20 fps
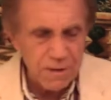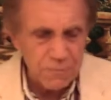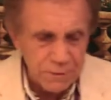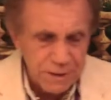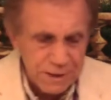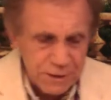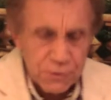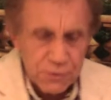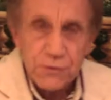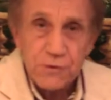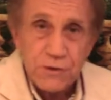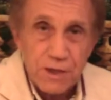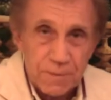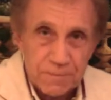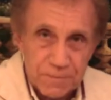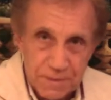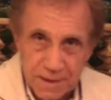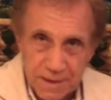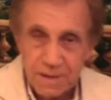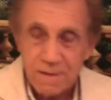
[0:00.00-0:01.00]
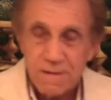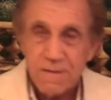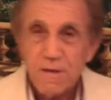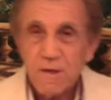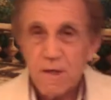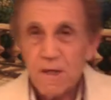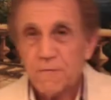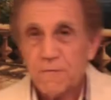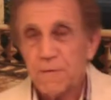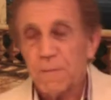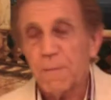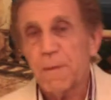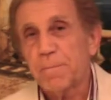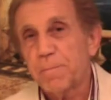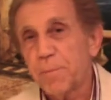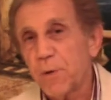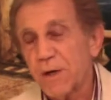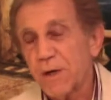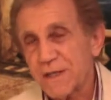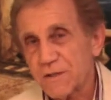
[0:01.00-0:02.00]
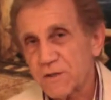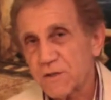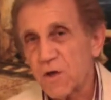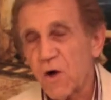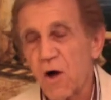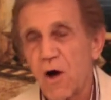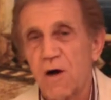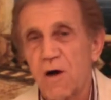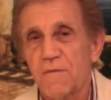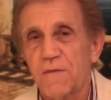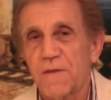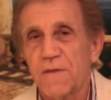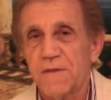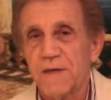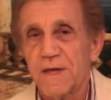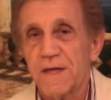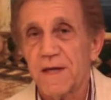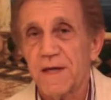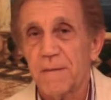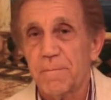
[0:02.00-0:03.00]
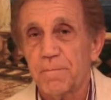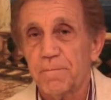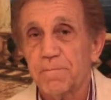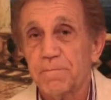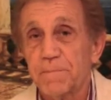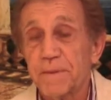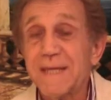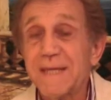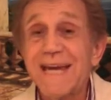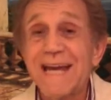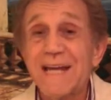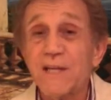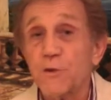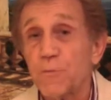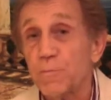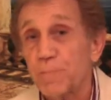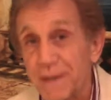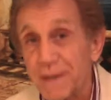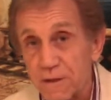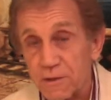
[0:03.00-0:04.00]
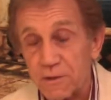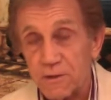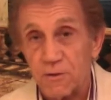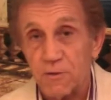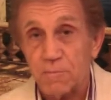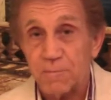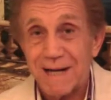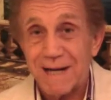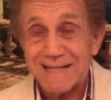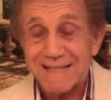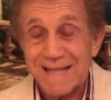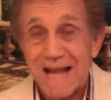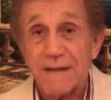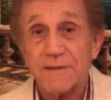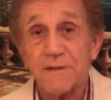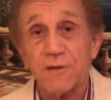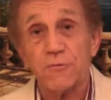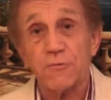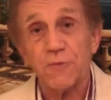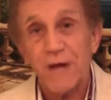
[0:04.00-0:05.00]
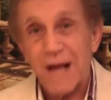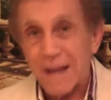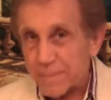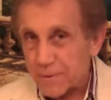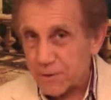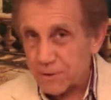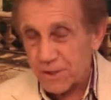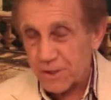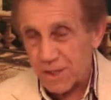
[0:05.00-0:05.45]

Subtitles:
to read you something from a book. It's called The pH Miracle by Dr. Robert